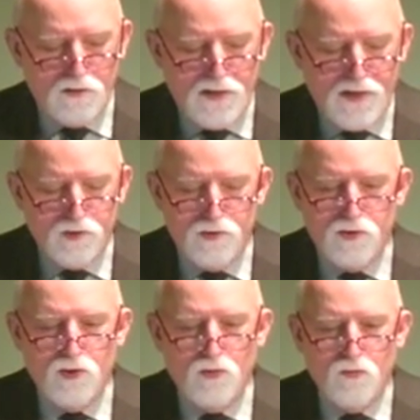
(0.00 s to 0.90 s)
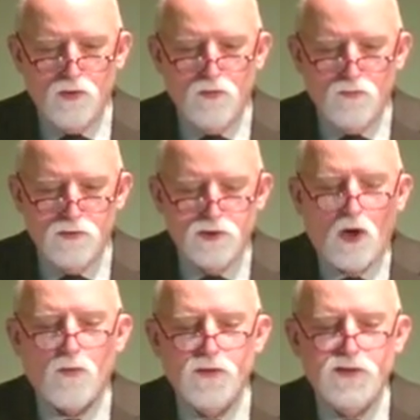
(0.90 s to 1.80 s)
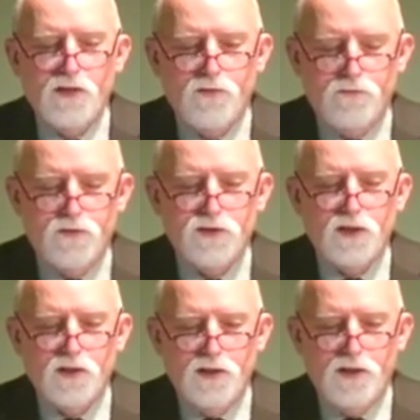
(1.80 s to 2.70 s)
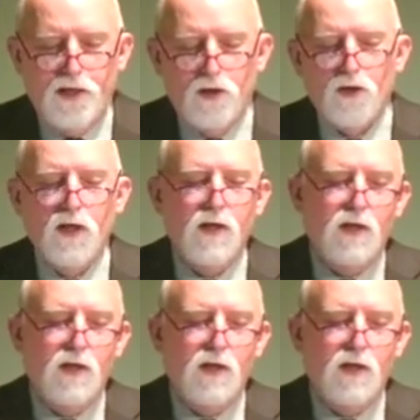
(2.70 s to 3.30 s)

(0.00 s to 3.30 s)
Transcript: that you start receiving facility care.